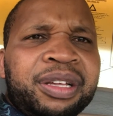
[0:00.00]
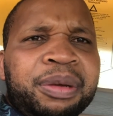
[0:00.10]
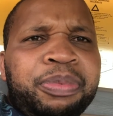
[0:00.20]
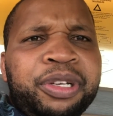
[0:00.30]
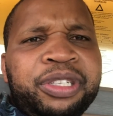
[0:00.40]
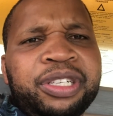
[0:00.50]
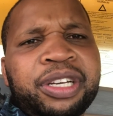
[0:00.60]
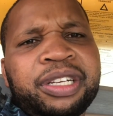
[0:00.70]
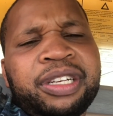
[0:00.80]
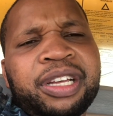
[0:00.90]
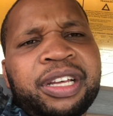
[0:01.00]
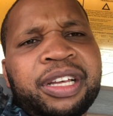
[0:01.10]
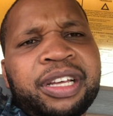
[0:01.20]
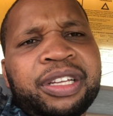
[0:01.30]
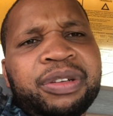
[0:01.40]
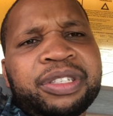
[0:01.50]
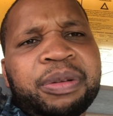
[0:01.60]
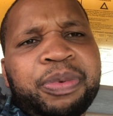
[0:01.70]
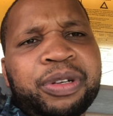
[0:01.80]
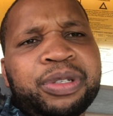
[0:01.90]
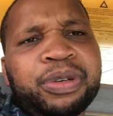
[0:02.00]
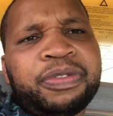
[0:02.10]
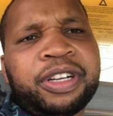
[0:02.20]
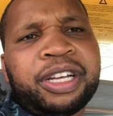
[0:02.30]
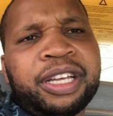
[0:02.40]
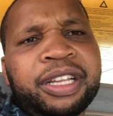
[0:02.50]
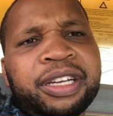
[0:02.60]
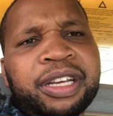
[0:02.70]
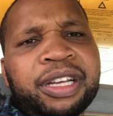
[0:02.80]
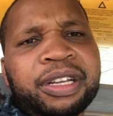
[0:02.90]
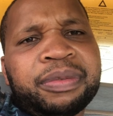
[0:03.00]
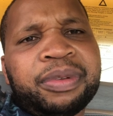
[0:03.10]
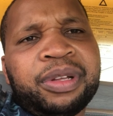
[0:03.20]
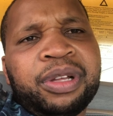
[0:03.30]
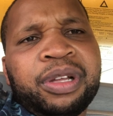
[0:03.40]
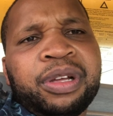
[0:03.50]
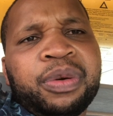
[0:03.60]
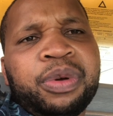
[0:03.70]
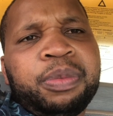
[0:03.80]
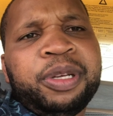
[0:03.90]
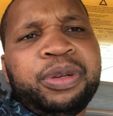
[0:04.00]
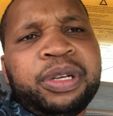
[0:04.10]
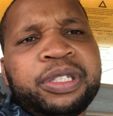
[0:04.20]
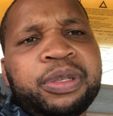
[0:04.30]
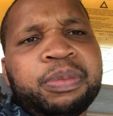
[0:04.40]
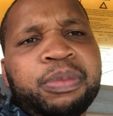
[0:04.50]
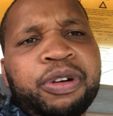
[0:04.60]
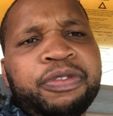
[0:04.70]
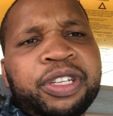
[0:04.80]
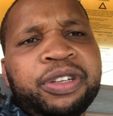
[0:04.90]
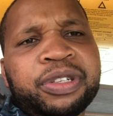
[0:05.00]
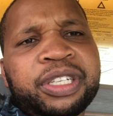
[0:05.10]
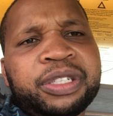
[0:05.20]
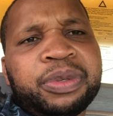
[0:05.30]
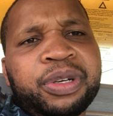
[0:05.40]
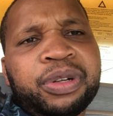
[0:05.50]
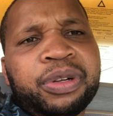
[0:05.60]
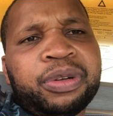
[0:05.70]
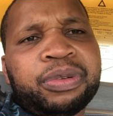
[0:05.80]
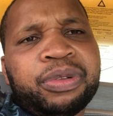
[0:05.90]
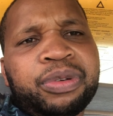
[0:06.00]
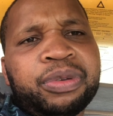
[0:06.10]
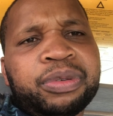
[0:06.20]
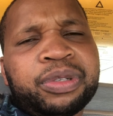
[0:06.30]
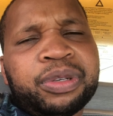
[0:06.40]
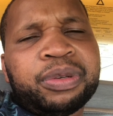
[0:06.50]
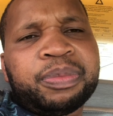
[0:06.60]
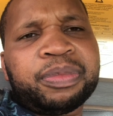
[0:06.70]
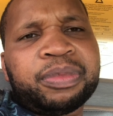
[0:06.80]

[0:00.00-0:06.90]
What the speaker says: appreciate your support so far, and we'll be doing more videos as we go through. So